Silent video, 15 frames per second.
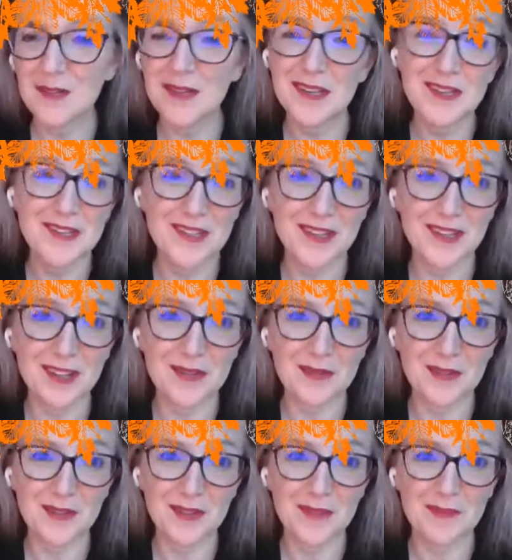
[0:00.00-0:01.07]
I wanted to share
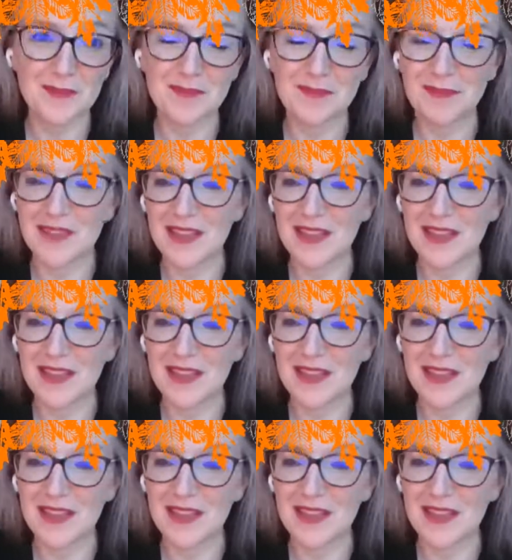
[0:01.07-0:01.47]
that with you.